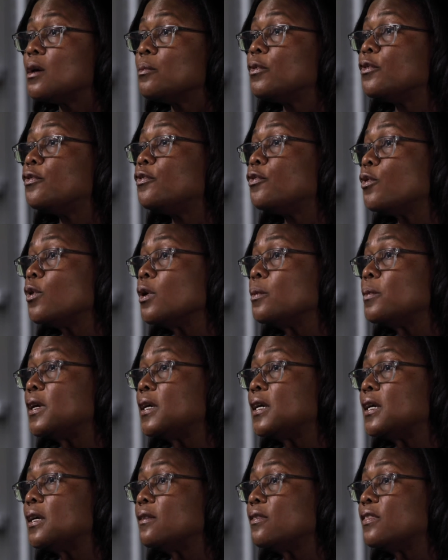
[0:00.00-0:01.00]
before we
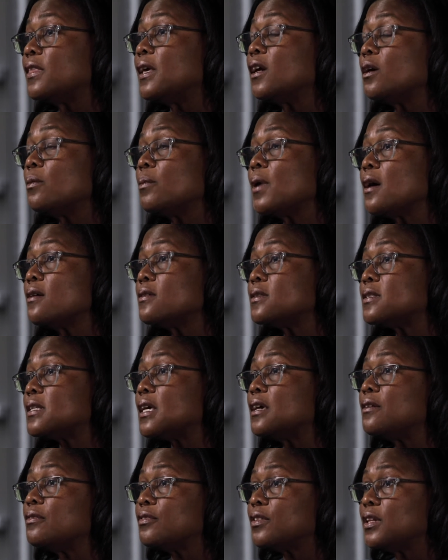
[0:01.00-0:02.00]
can think about
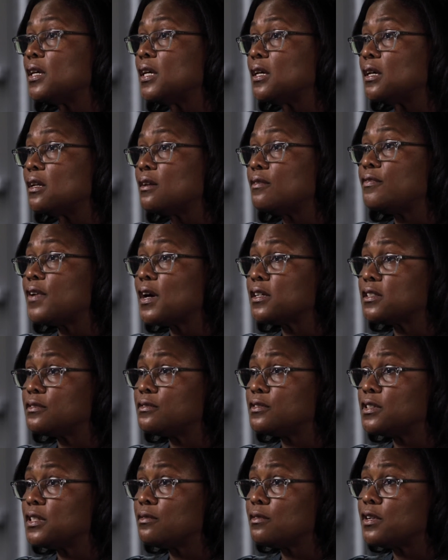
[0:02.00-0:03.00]
safely and
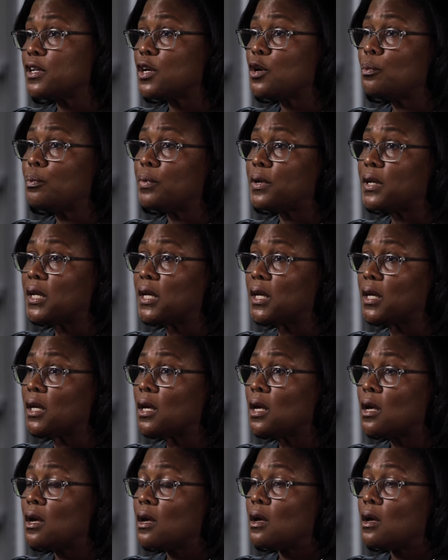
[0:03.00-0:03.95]
effectively reopening